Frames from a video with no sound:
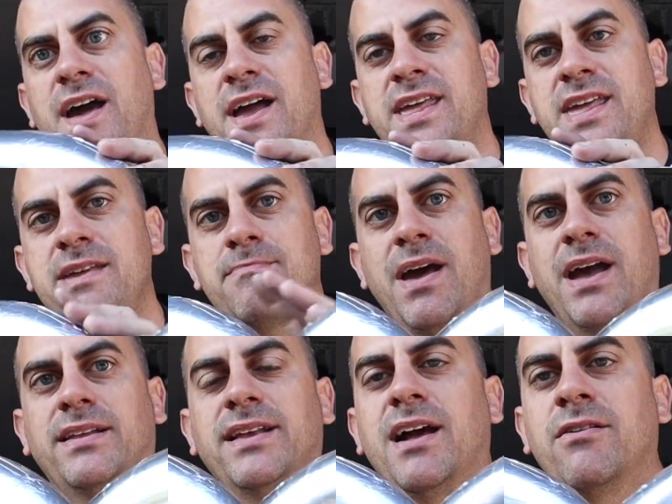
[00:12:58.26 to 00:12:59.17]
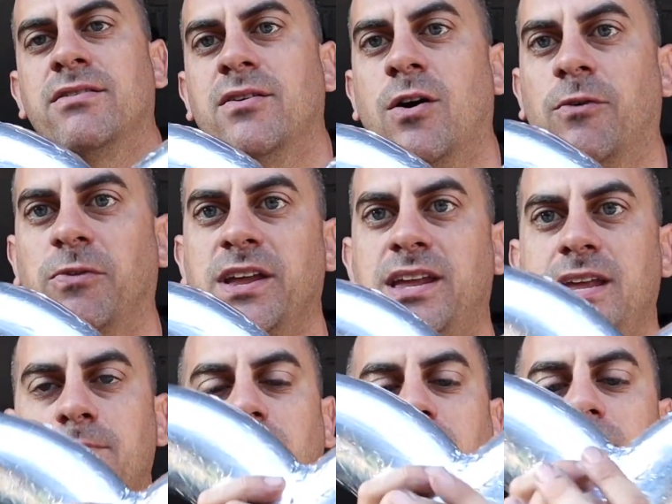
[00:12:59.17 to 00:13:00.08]
that heat back down. Hopefully
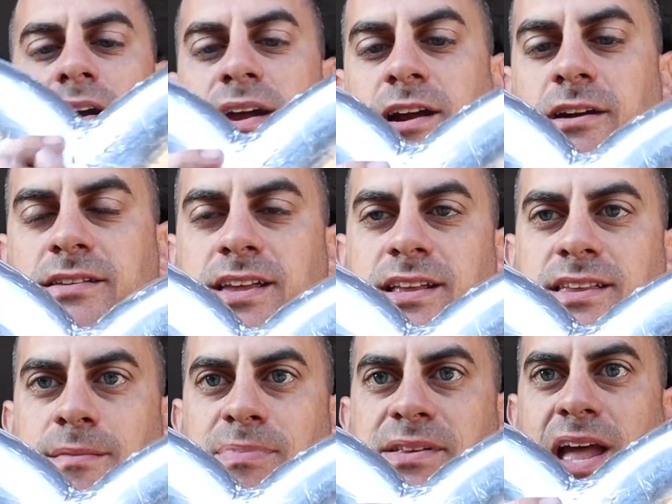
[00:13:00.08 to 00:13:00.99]
keep my air intake temps